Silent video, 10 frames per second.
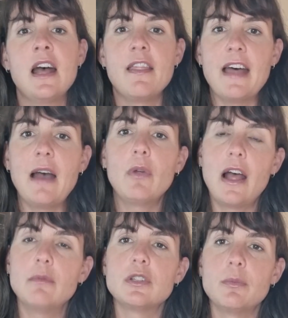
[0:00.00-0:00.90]
That will
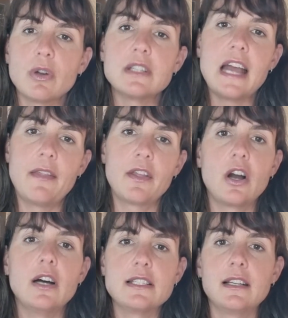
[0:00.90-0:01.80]
help to bring down the
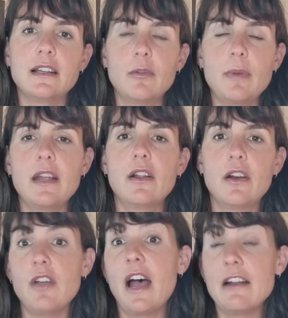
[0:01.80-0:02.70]
costs a little bit of
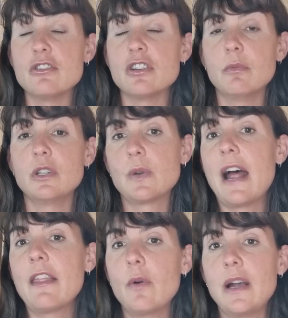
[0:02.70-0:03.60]
the hydrogen, which would
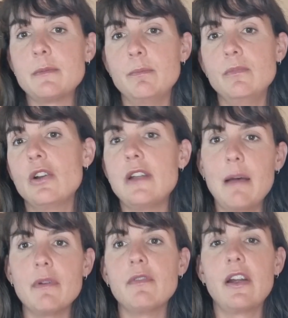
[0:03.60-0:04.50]
otherwise no doubt
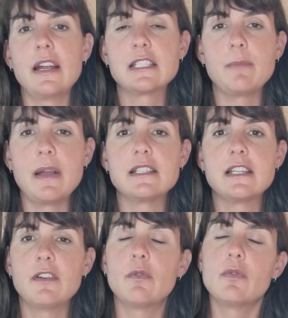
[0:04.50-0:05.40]
be very
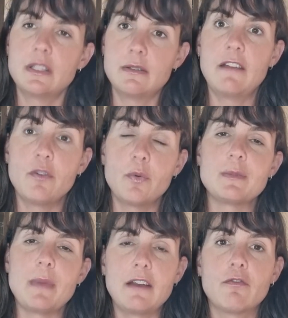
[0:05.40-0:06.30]
expensive if it was
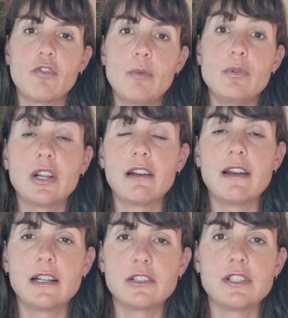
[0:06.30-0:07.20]
made from nuclear
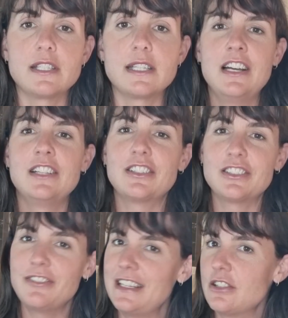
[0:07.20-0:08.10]
electricity.
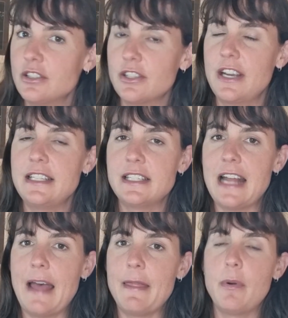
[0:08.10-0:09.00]
Dr. Reyes also hinted
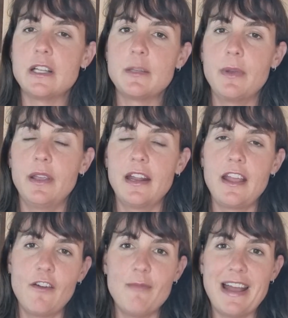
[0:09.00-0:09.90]
at the possibility
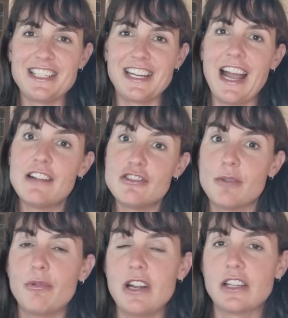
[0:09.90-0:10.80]
of matching hydrogen
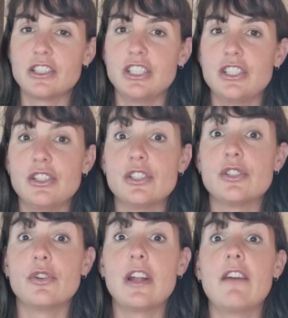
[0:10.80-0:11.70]
production to
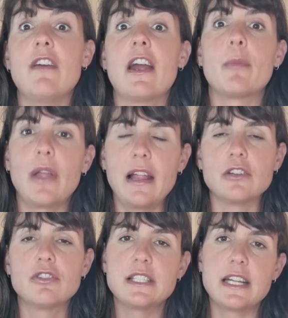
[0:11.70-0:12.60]
suit a variable
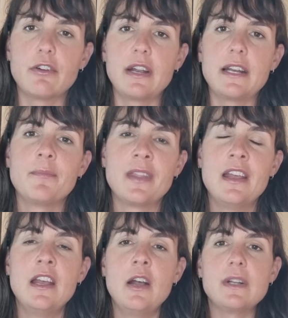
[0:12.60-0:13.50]
electricity grid,
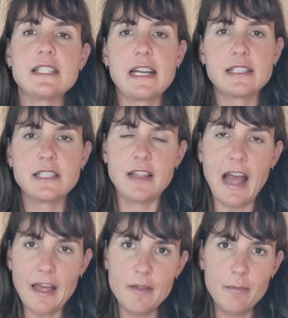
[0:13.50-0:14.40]
which takes us to the
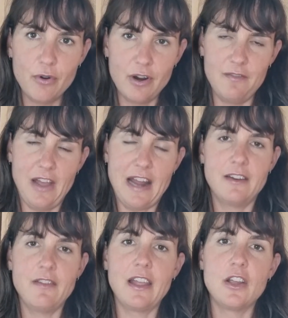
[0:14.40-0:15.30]
other point of added
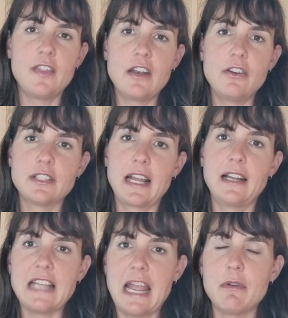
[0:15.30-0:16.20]
value that NuScale
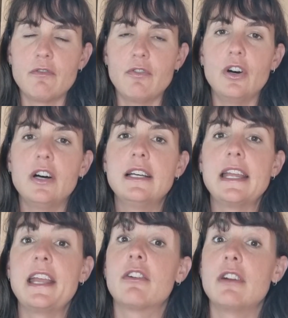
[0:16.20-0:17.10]
is aiming for,
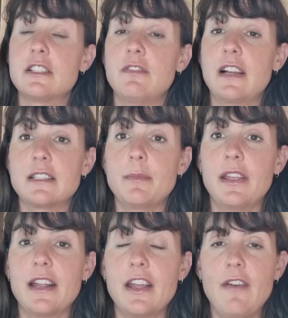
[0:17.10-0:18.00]
increased flexibility of